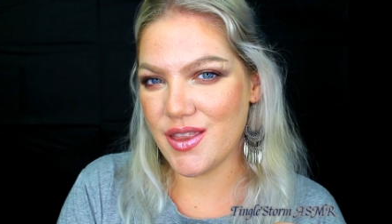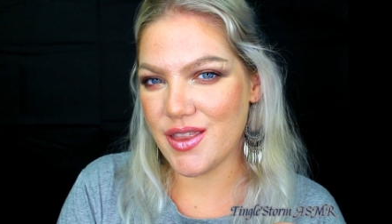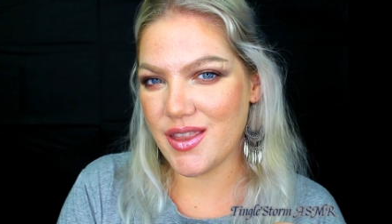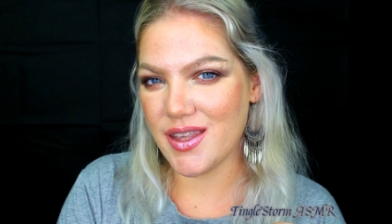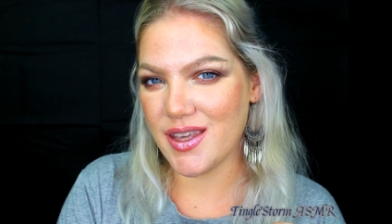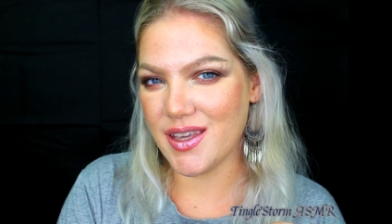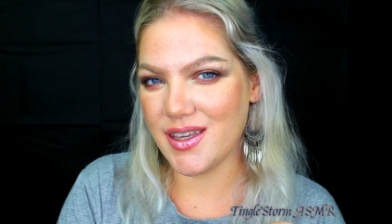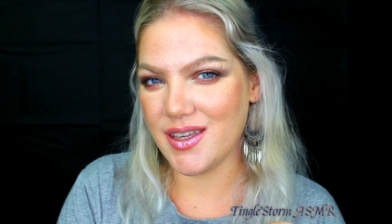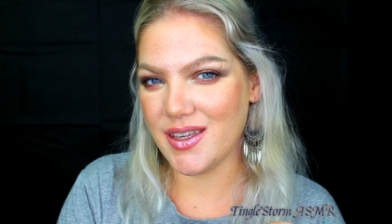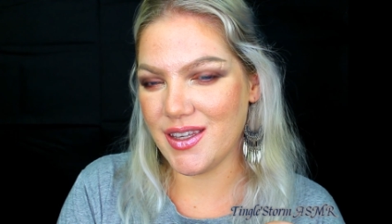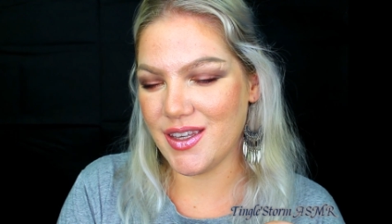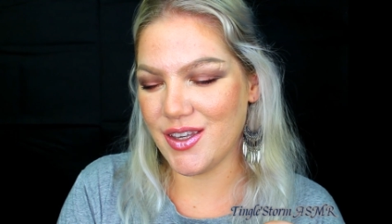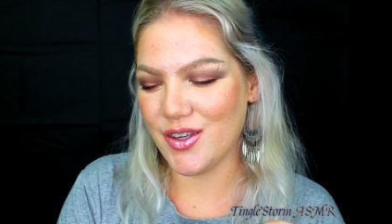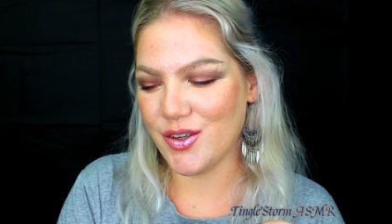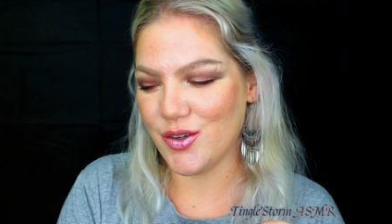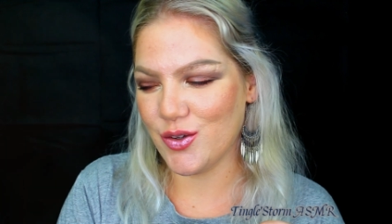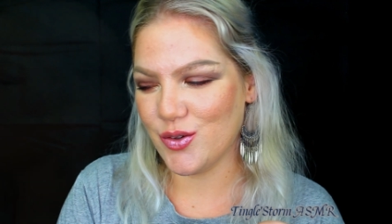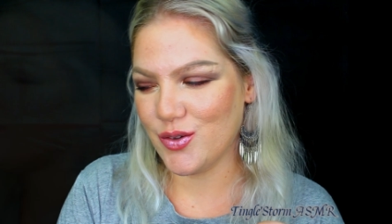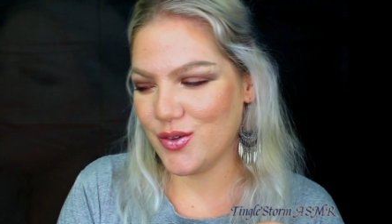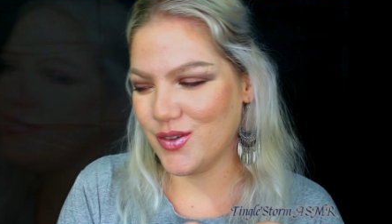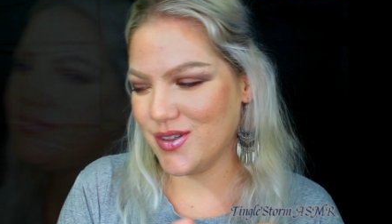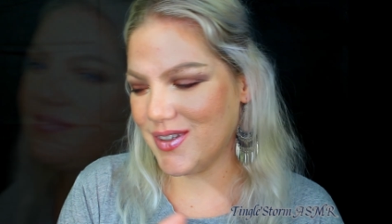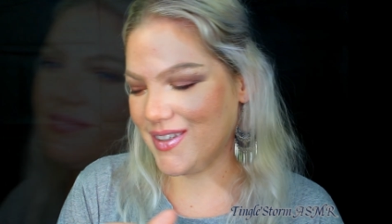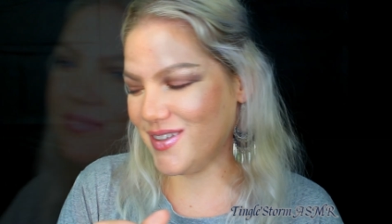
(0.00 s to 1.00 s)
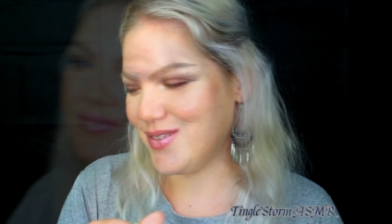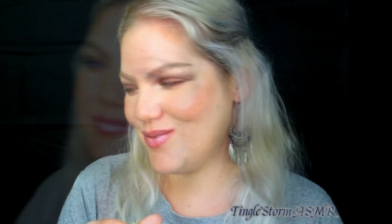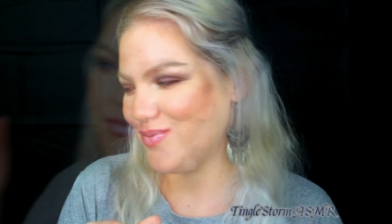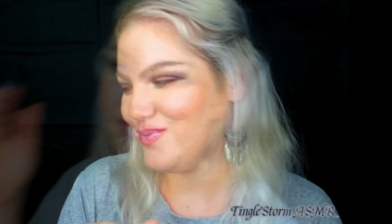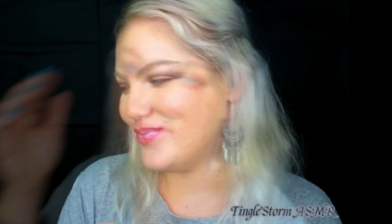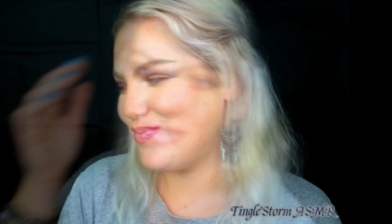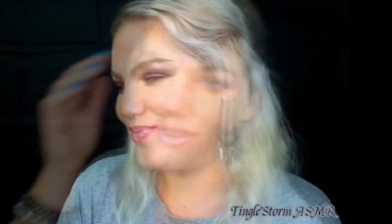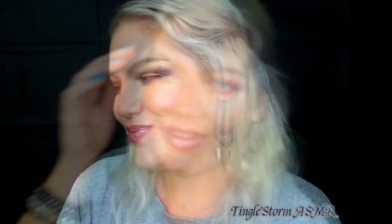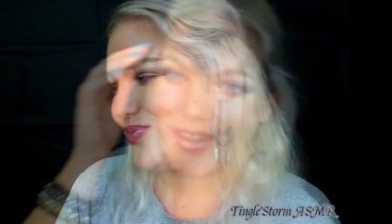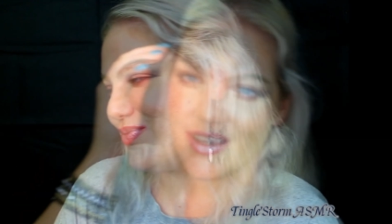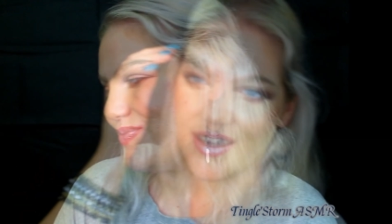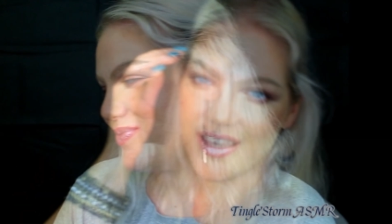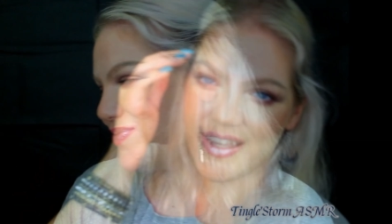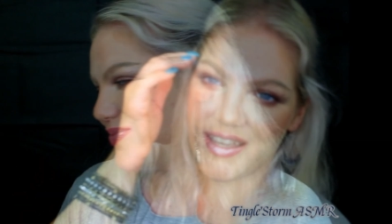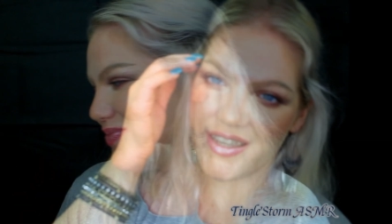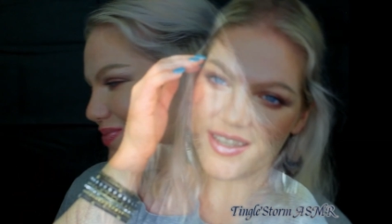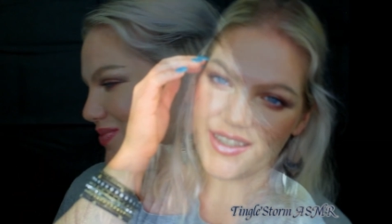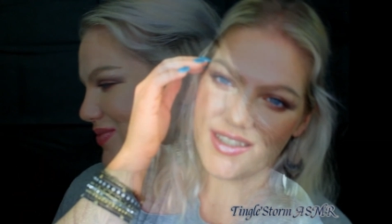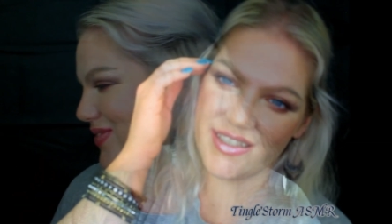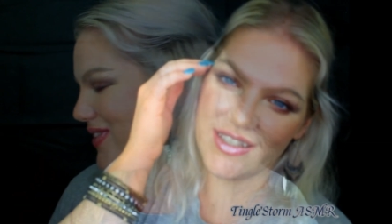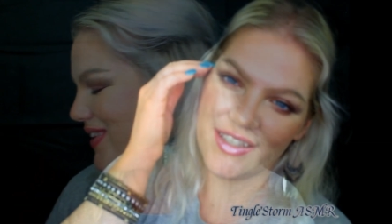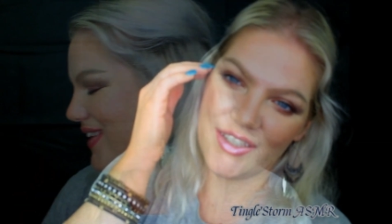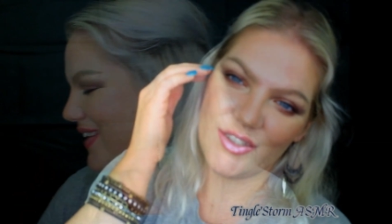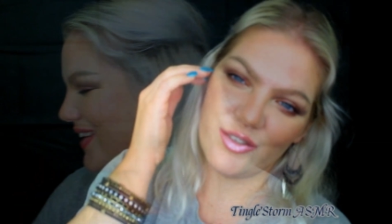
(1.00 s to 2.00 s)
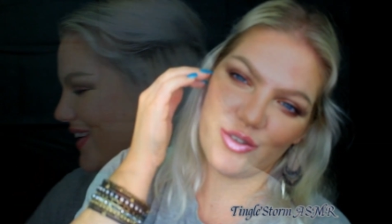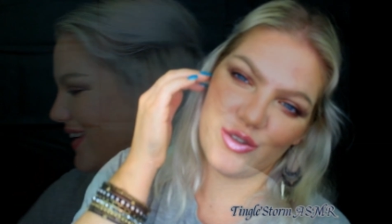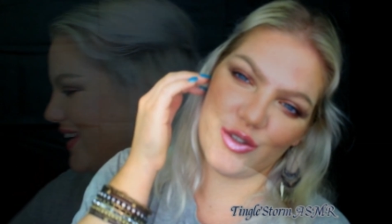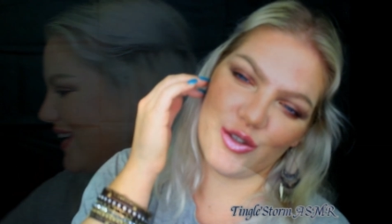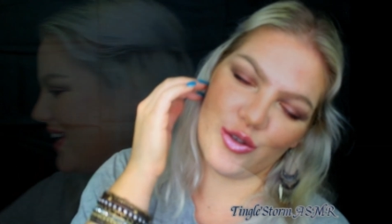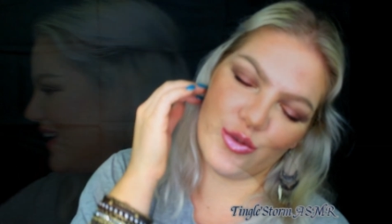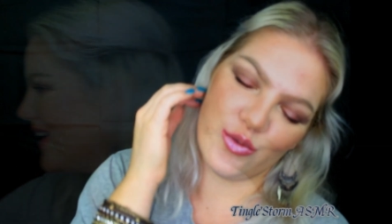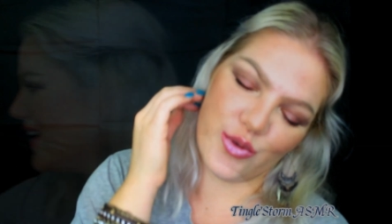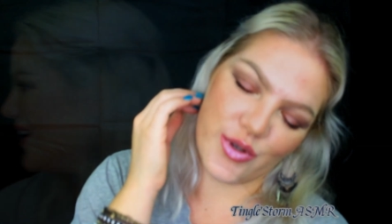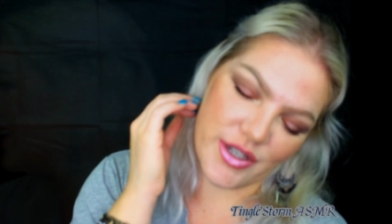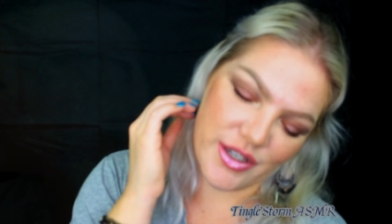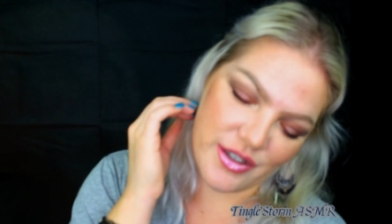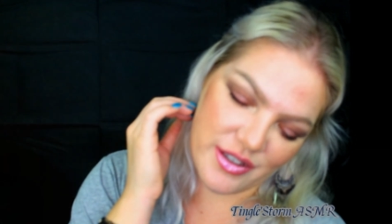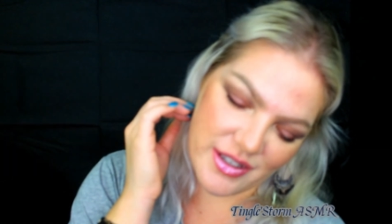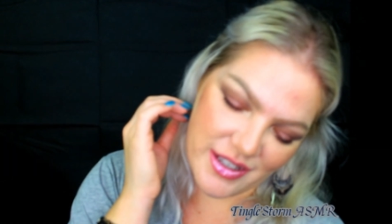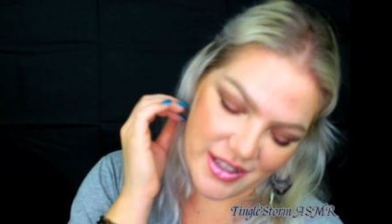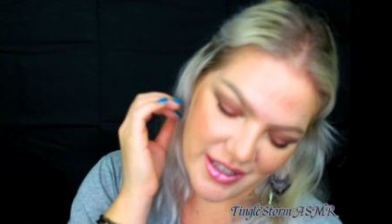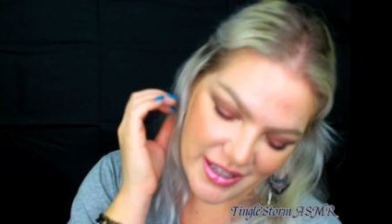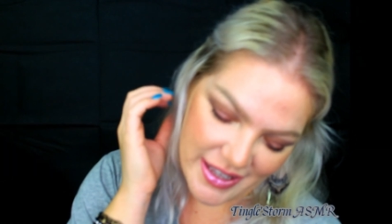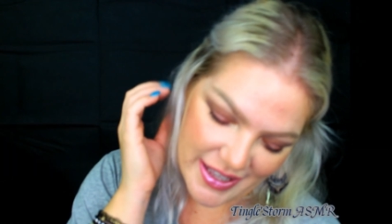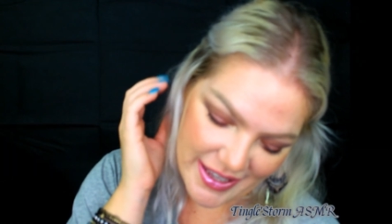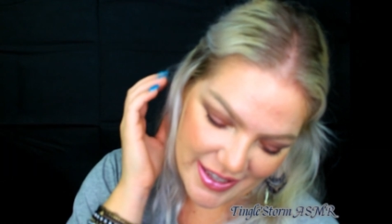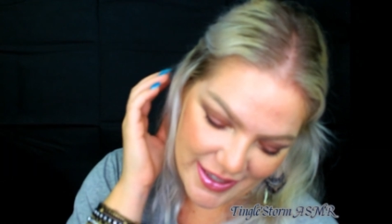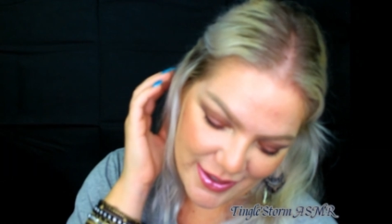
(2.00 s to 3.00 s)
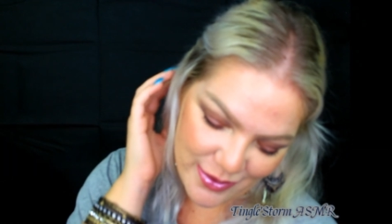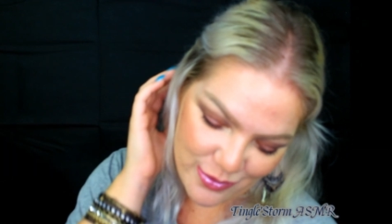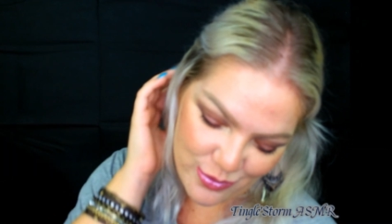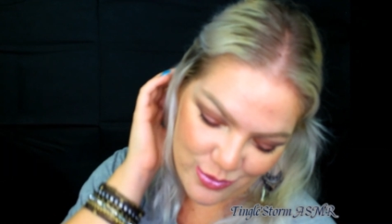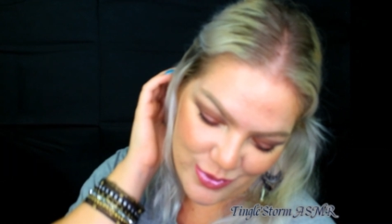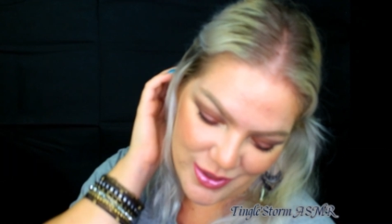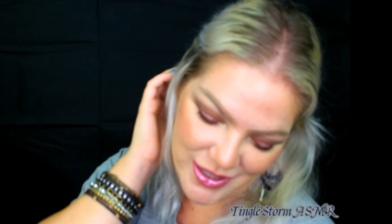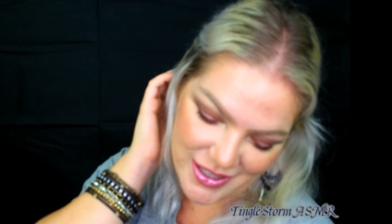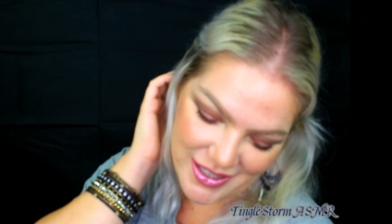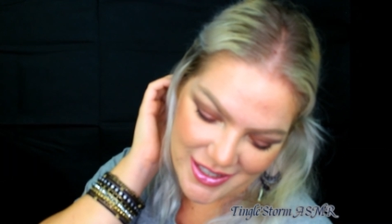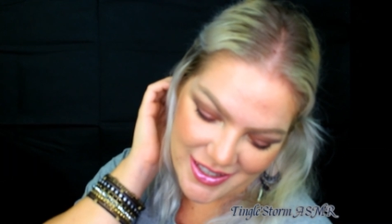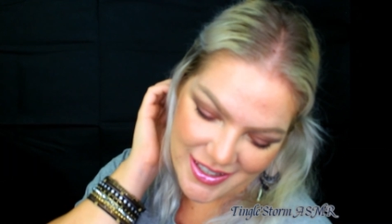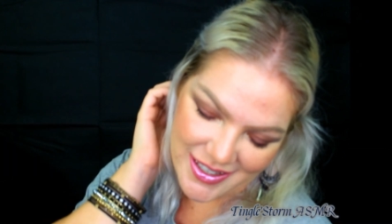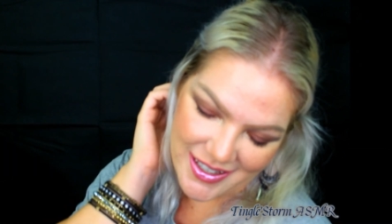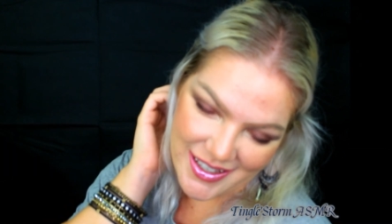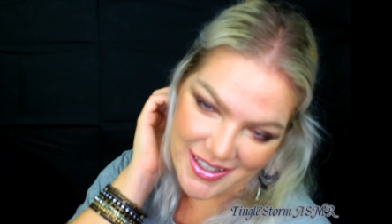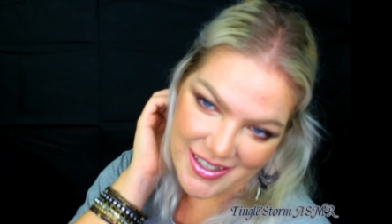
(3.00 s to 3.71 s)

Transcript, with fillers: Thank you. I knew you were gonna like me.